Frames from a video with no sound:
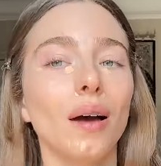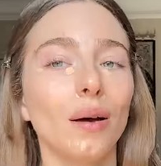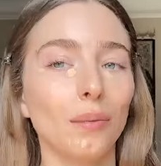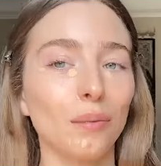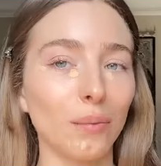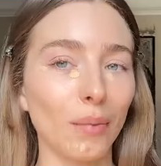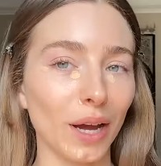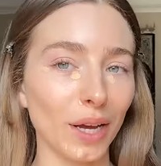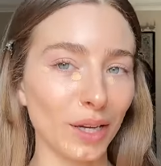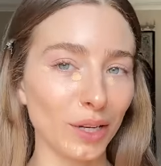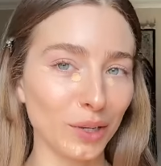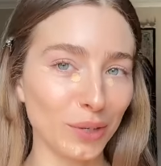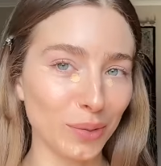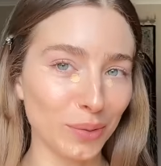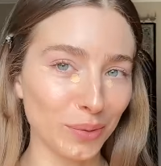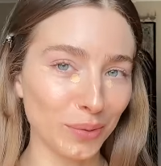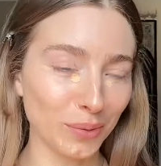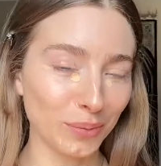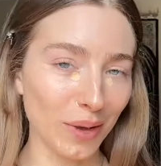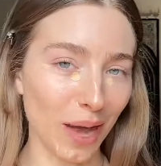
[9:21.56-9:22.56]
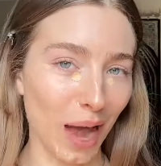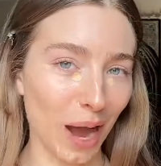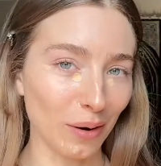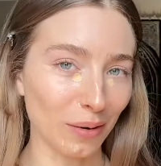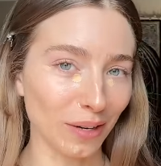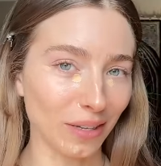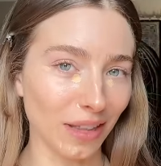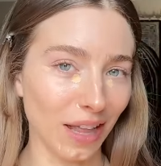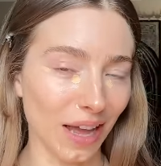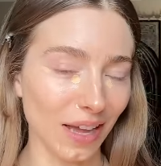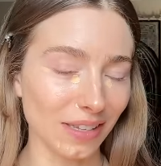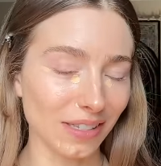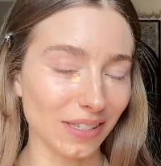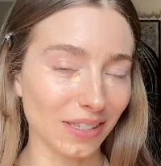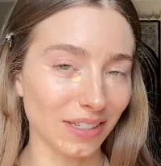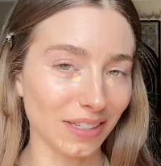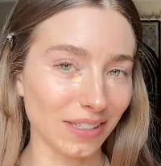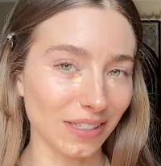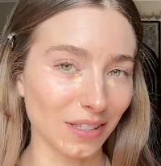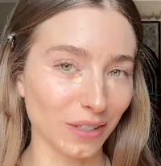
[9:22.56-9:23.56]
my new hourglass
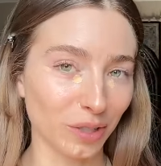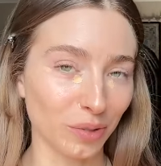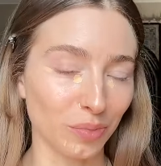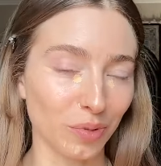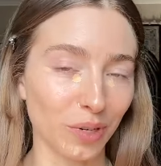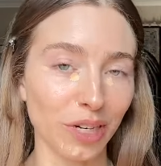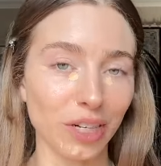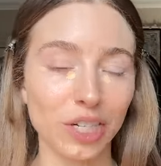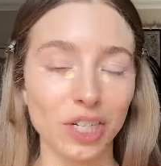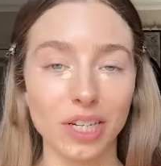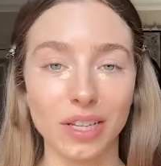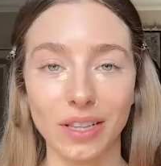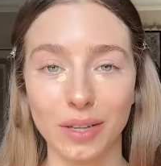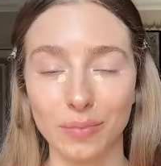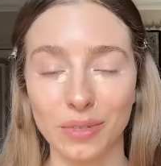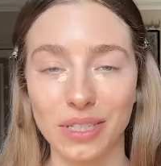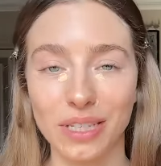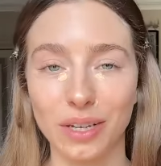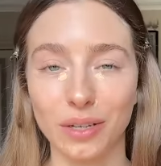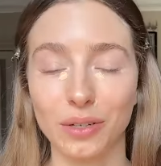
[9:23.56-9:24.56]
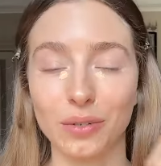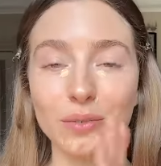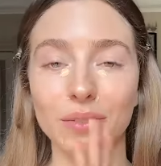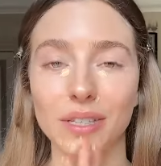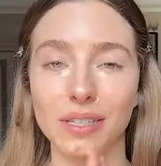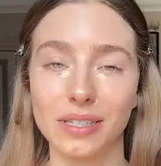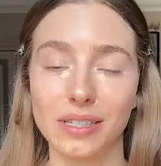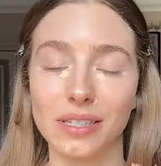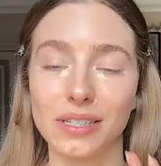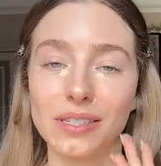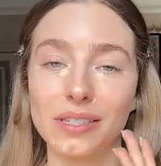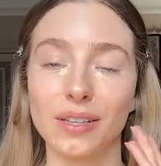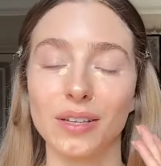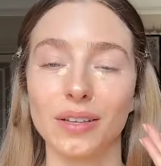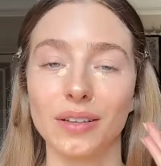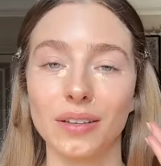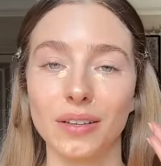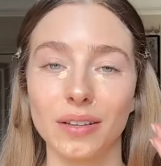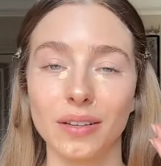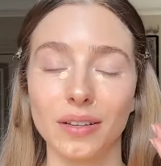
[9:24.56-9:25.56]
concealer brush, let me tell you, this is
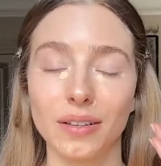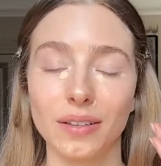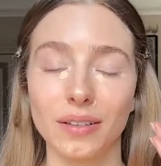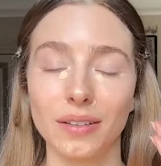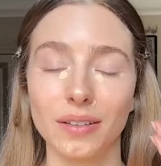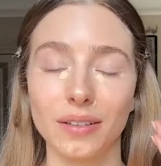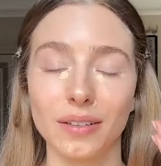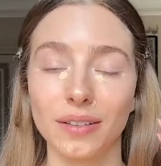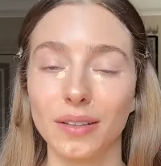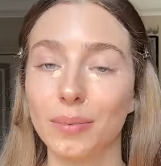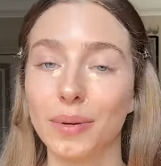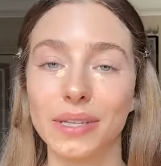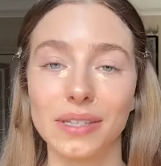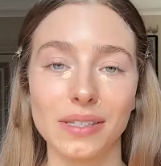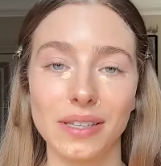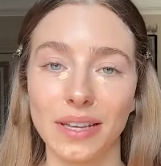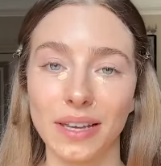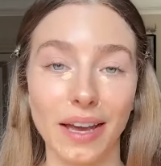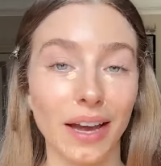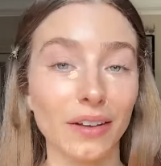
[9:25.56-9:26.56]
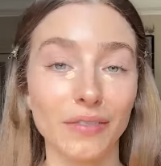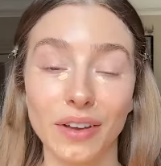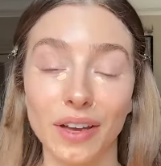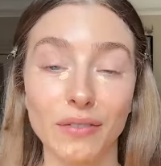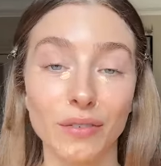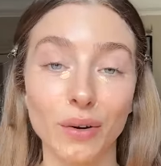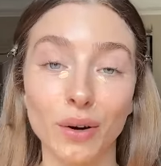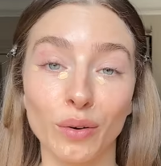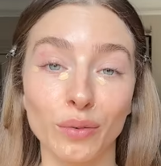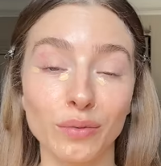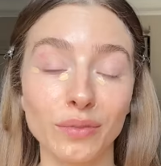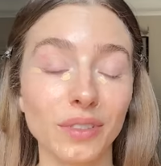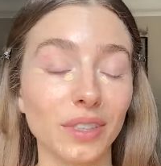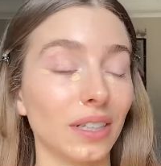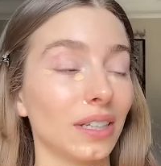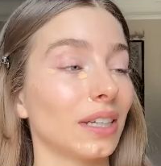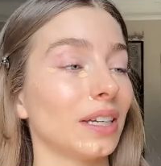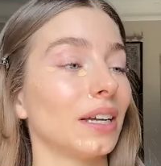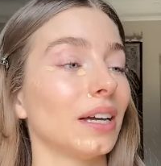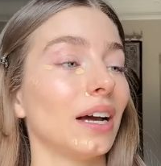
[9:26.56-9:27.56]
the best thing I've ever owned.
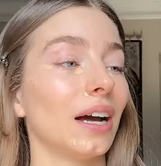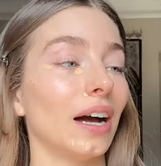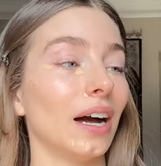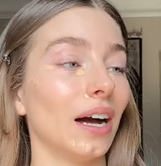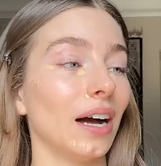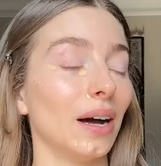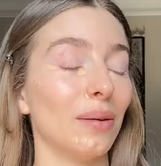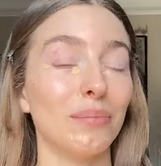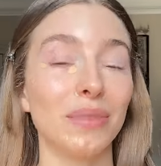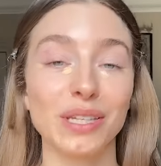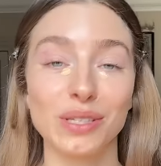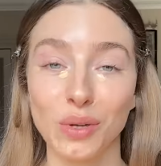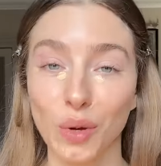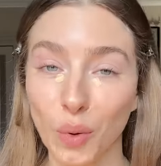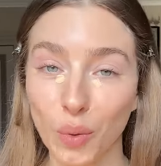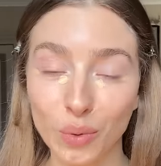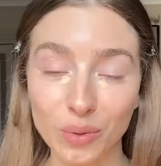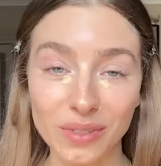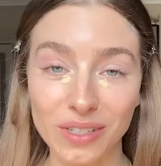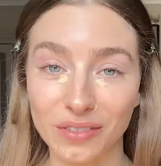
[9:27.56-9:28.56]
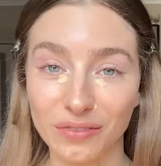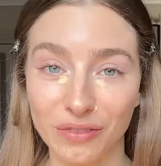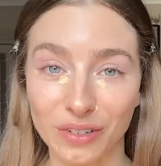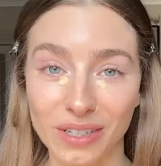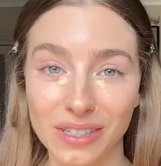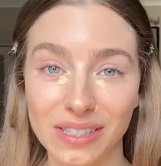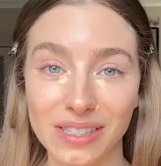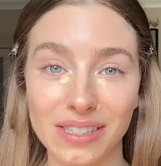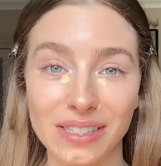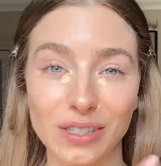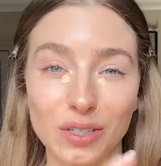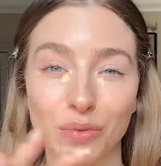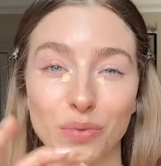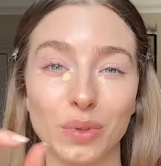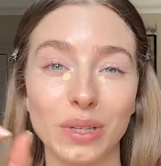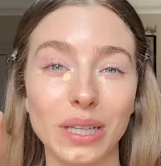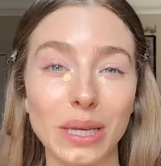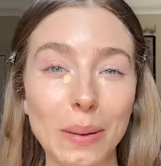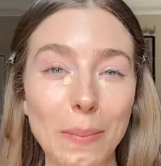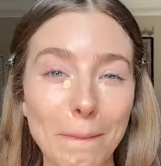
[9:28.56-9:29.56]
Makes a whole difference to
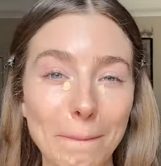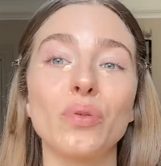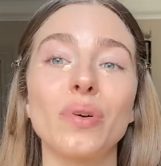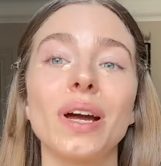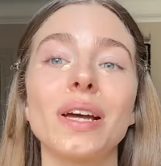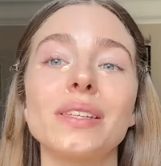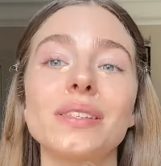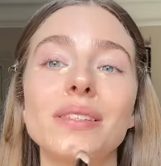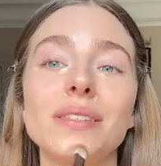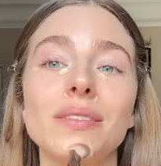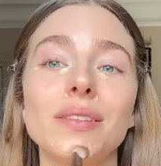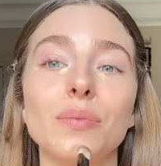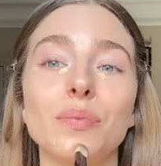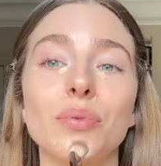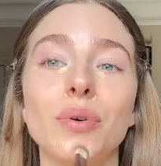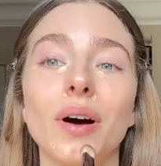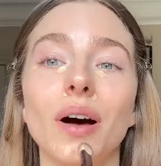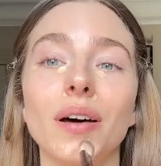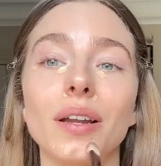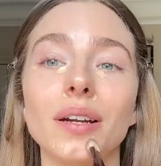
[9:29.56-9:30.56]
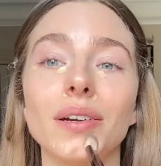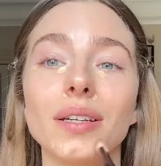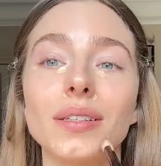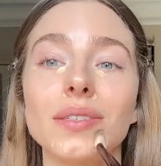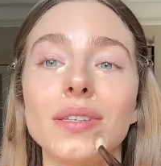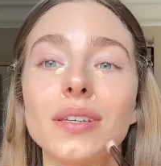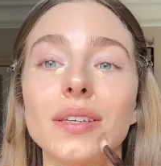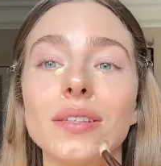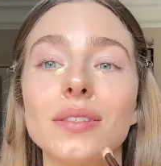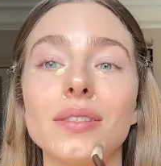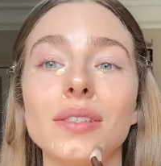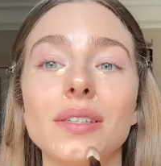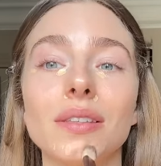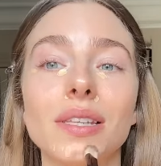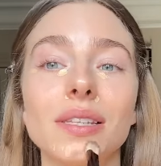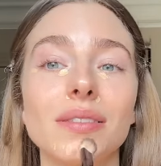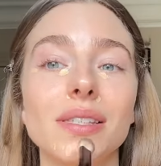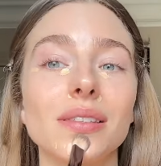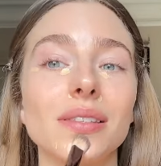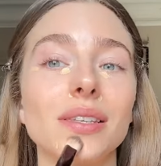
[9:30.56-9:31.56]
really press the product into the
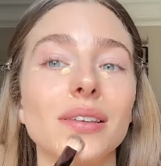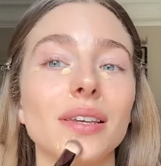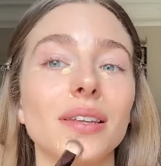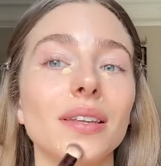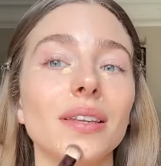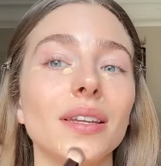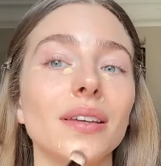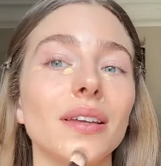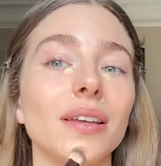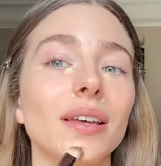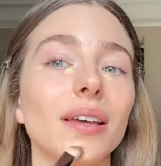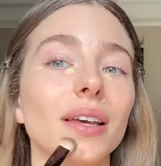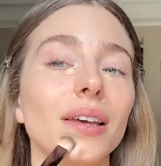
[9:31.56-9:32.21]
skin.